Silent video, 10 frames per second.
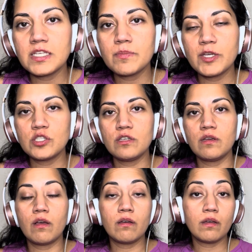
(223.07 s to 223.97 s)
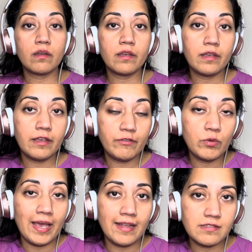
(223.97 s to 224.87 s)
especially if you
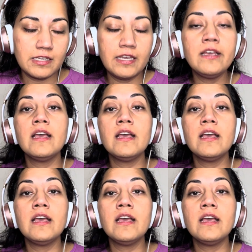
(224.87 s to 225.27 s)
can see